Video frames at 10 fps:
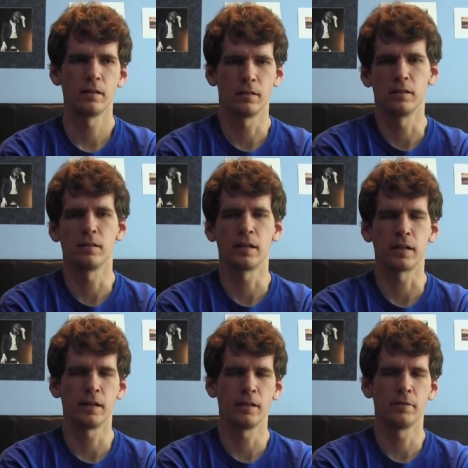but
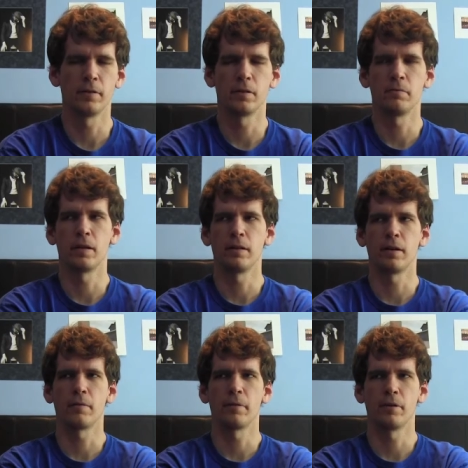like I did with my
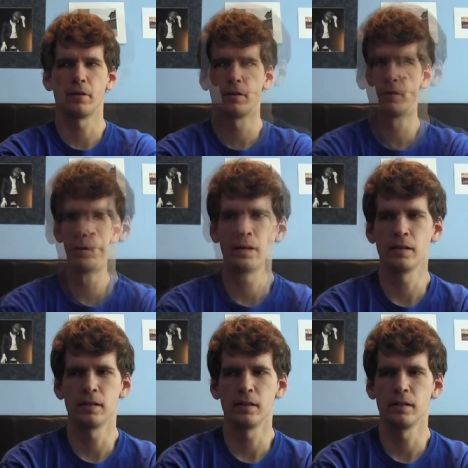therapist. But
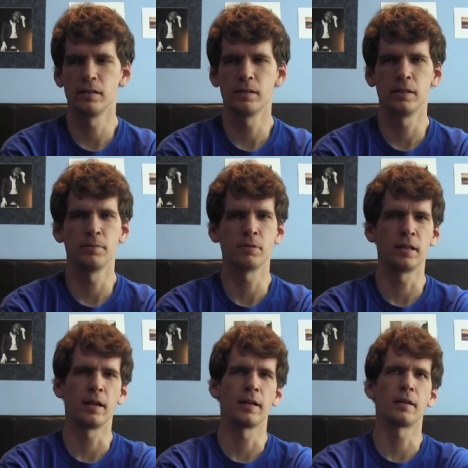it, it seems
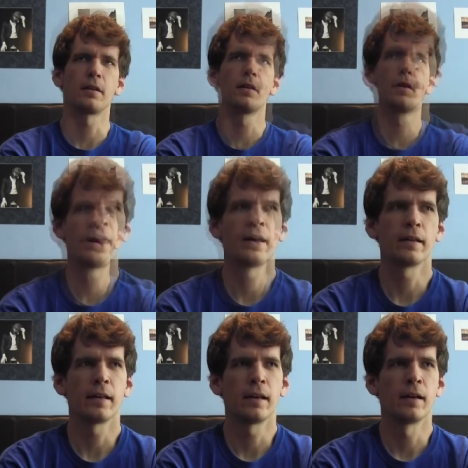like I
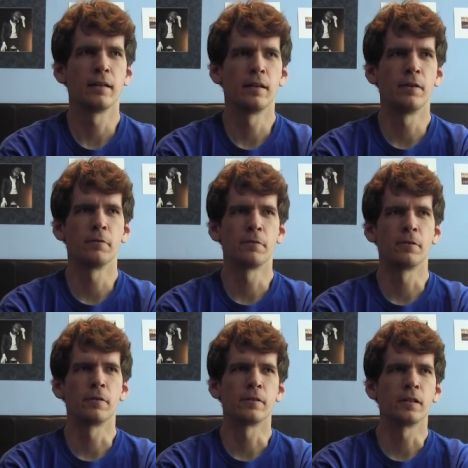can't
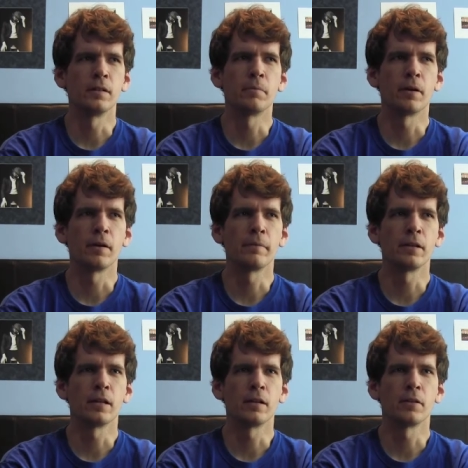afford an
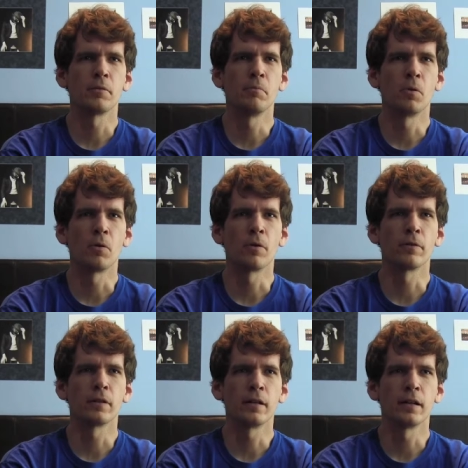apartment that's
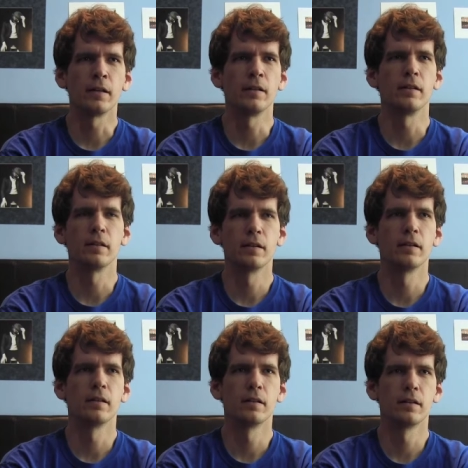more than
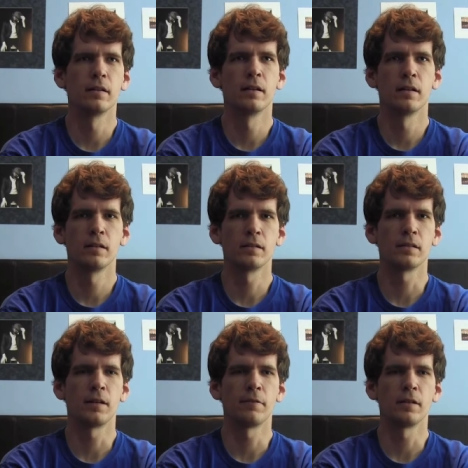
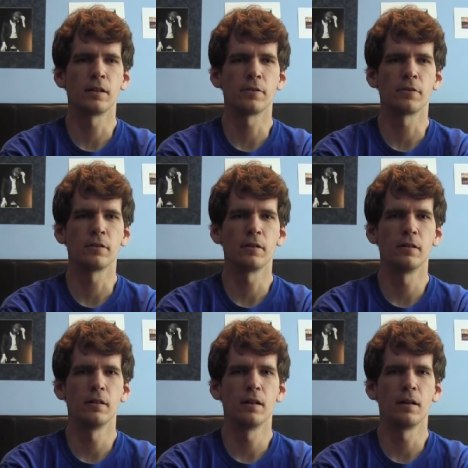seven hundred
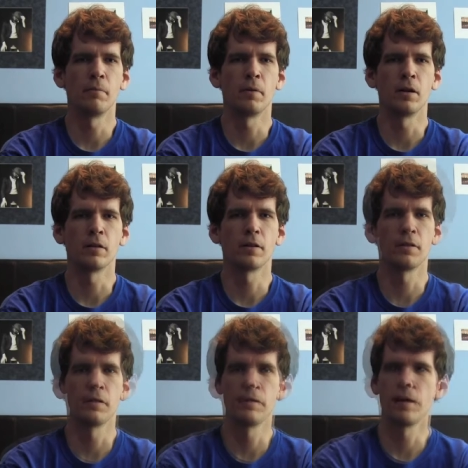a
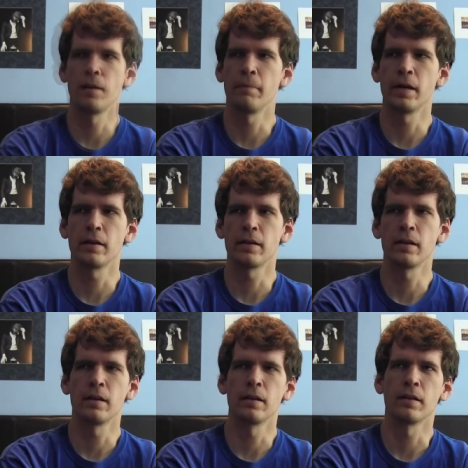month. I'm
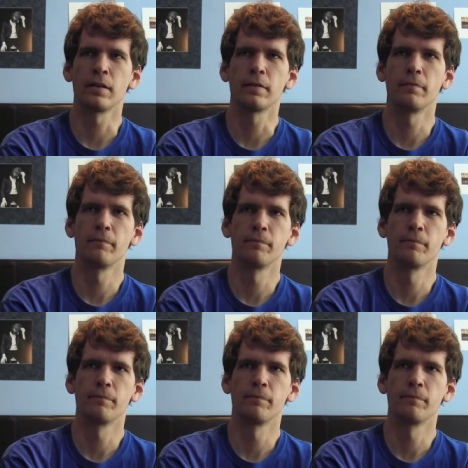making